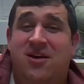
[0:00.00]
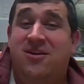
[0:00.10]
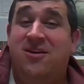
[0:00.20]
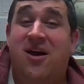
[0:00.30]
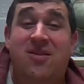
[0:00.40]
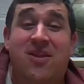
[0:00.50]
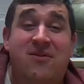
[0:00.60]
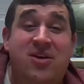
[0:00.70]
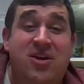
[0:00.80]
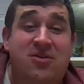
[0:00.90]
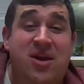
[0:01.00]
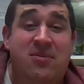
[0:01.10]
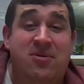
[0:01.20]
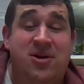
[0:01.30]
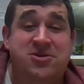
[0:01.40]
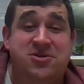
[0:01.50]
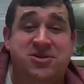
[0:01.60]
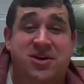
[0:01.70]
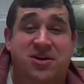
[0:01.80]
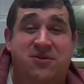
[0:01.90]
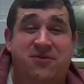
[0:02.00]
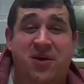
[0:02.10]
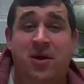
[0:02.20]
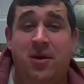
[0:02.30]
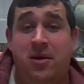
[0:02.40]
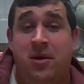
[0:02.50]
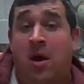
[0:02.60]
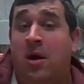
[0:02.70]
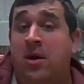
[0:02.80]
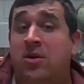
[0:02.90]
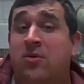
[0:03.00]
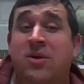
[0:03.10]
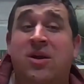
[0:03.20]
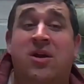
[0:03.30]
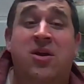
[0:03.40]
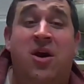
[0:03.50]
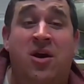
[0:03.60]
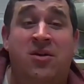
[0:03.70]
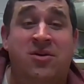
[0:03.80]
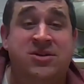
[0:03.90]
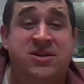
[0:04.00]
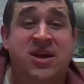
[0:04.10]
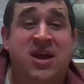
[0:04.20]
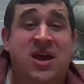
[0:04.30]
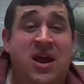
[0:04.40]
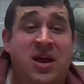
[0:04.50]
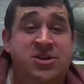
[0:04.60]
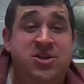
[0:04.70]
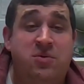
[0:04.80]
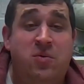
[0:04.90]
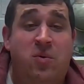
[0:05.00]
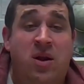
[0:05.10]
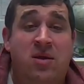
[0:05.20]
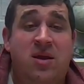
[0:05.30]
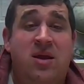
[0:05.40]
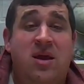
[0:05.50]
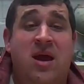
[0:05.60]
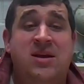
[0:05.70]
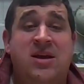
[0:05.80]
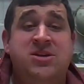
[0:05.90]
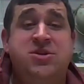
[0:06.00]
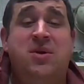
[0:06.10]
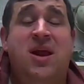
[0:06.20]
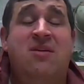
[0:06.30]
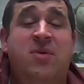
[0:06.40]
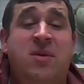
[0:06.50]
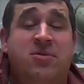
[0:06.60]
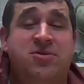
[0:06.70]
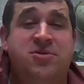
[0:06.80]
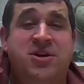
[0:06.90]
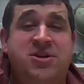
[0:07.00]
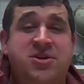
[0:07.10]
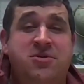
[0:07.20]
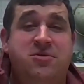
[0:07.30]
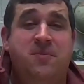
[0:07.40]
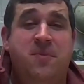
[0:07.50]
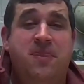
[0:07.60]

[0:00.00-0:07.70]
Not loving your neighbor as yourself, not doing unto others as you would have people treat you,